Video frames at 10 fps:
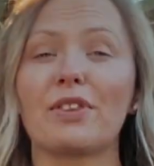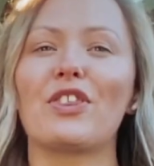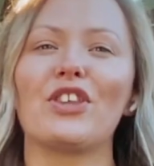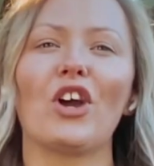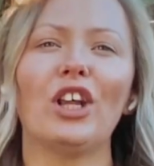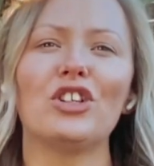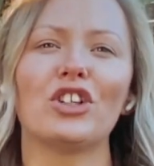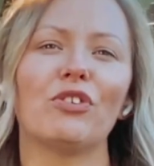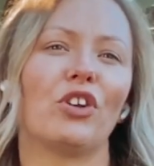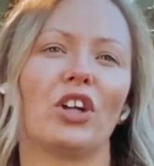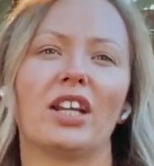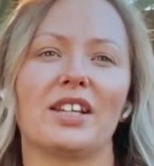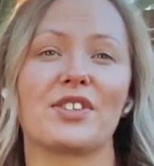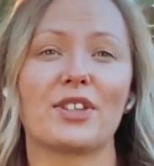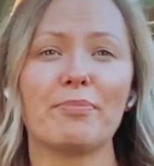But the theology of unity
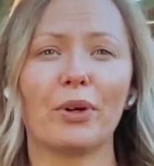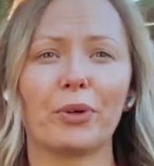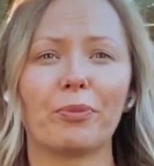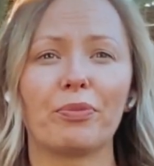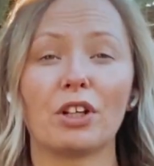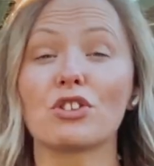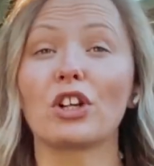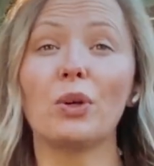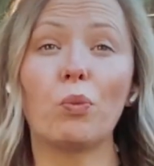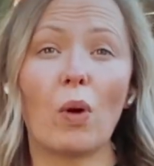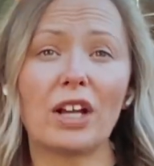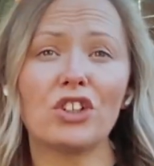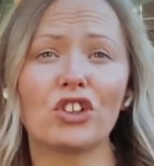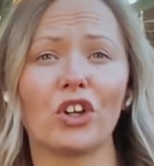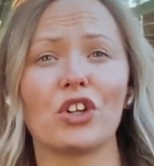is simple there is only
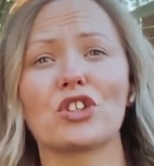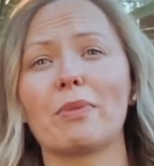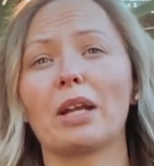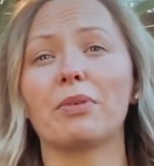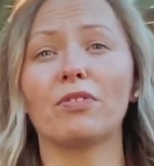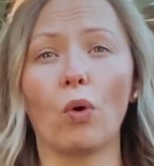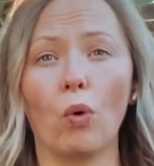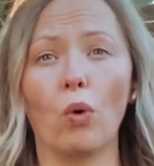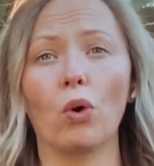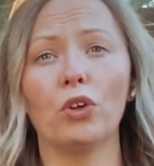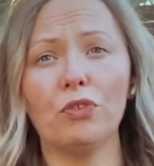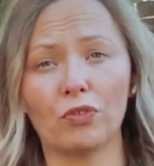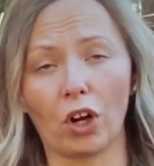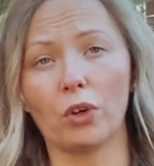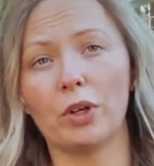one church made up of all who
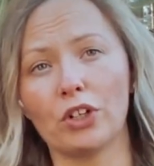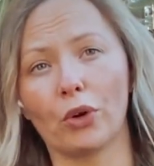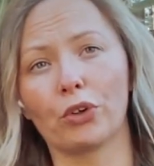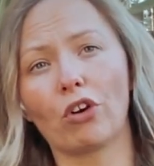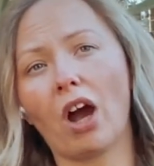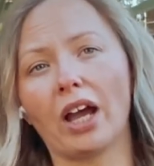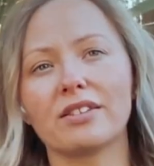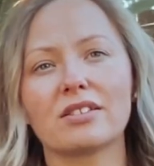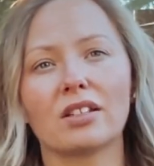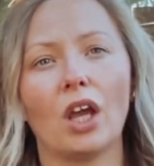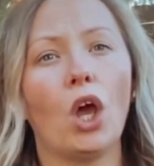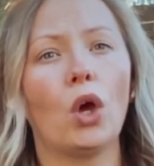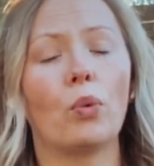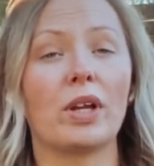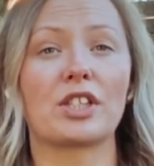follow and know Christ.
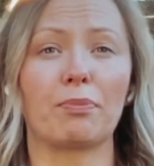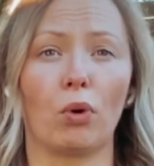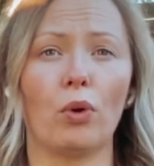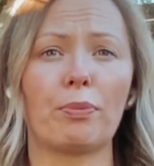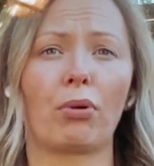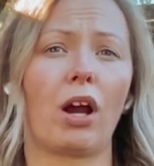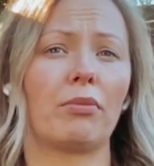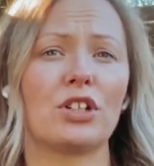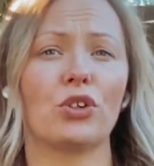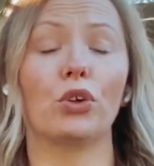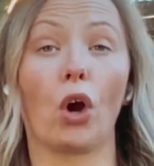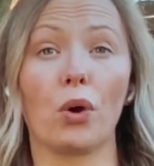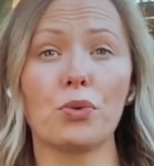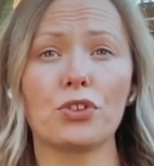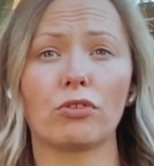We explore the primary two
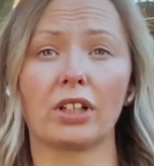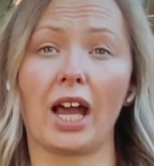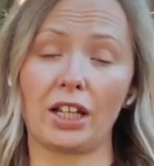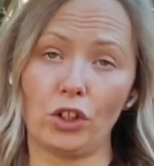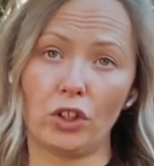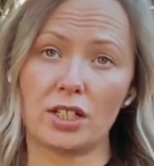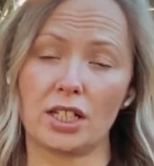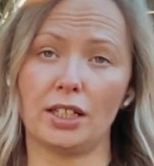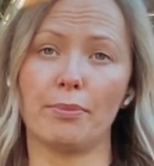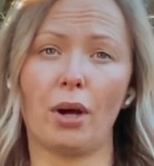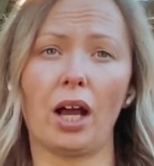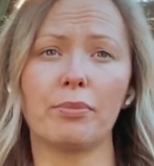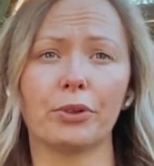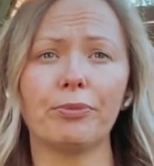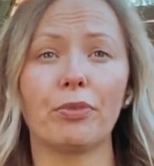goals regarding unity in the
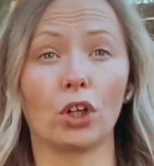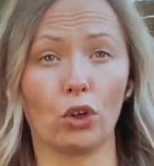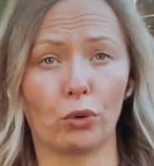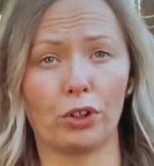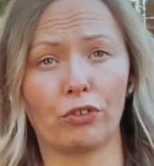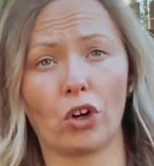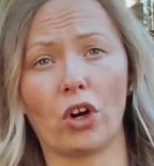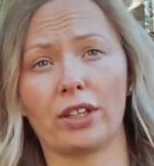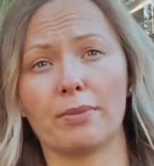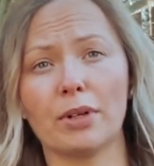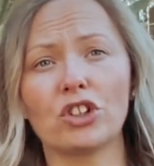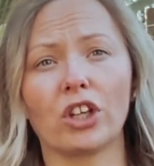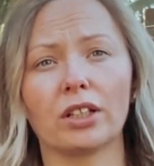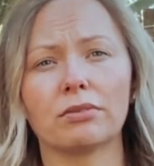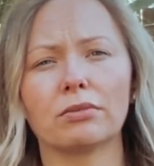Bible, the glory of God and the
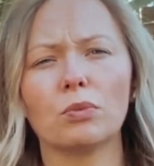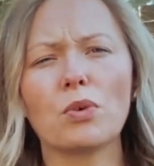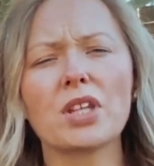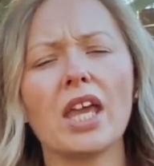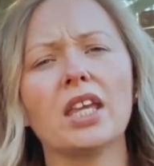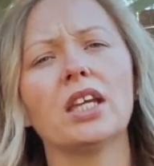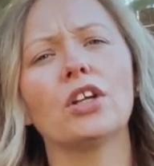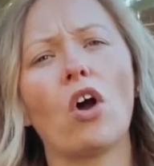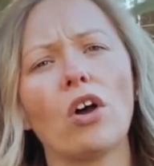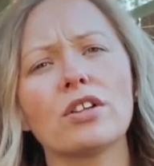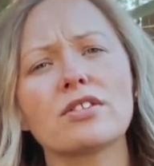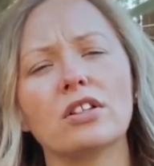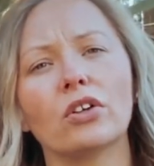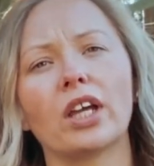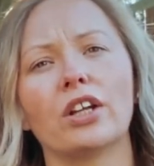mission, while taking an honest
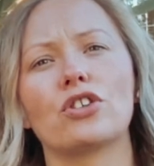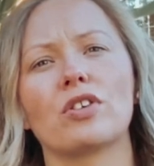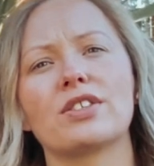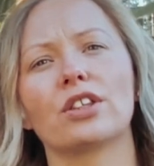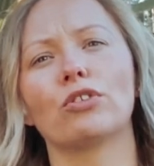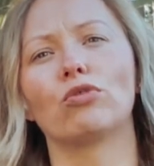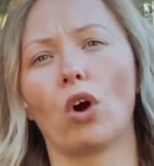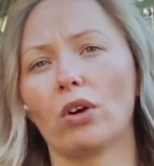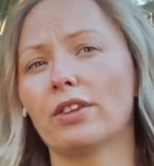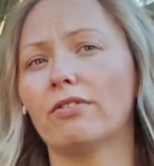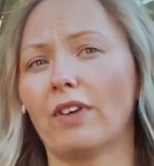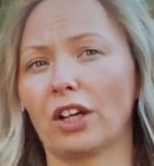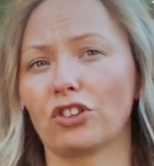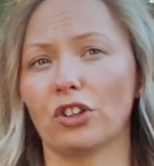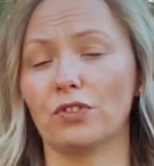look at addressing the role and the
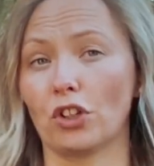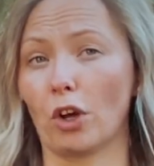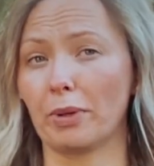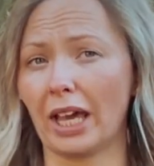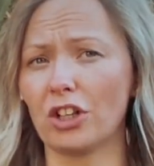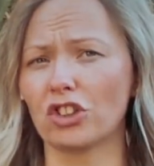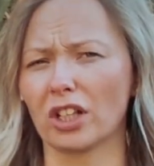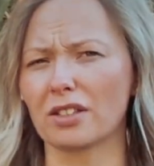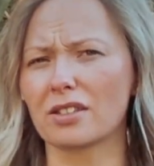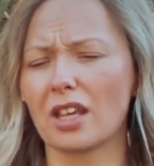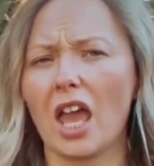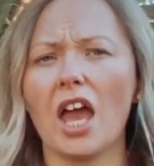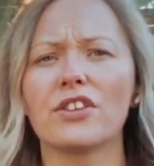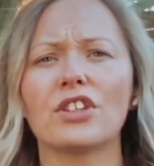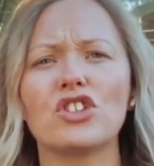function of denominations,
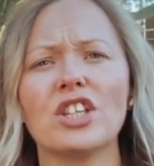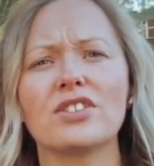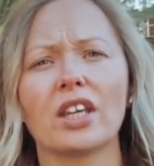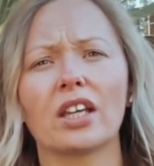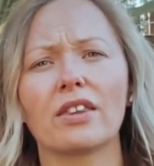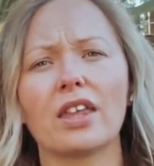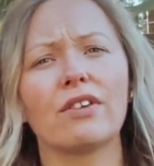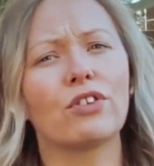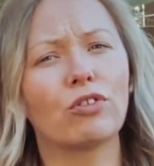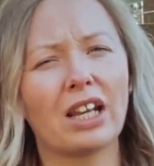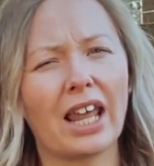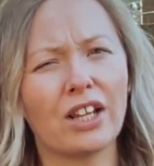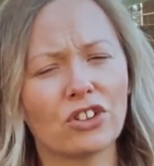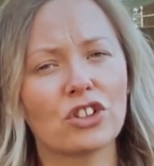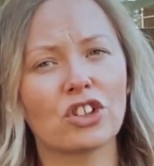suggesting that if the
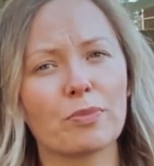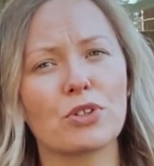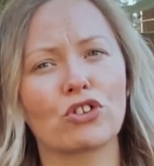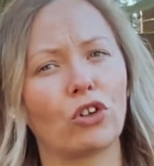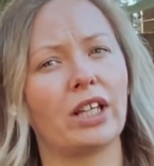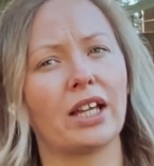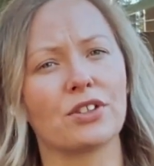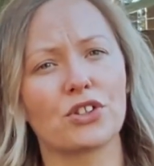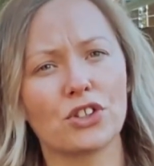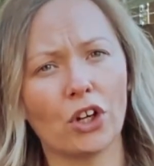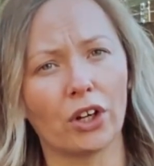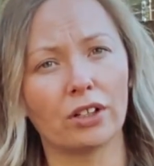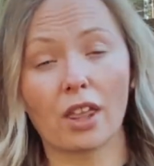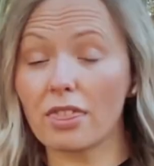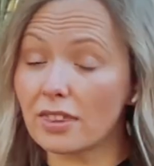relationship is truly
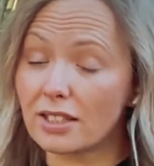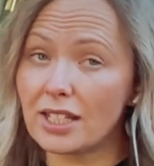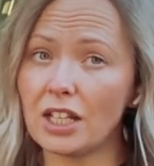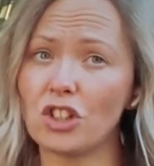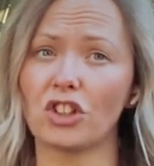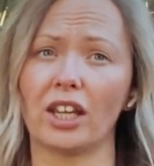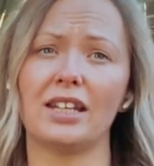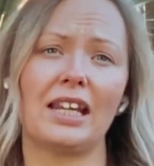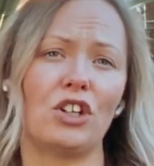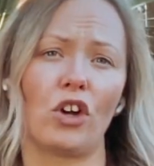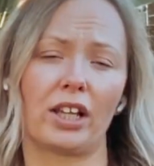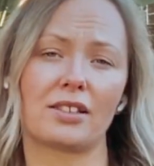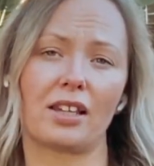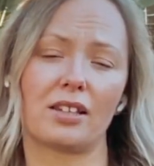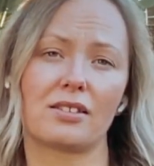understood, then the tension need not
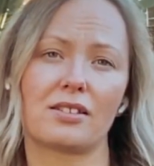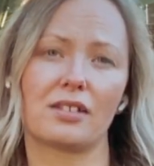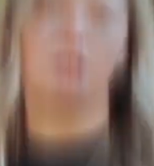exist.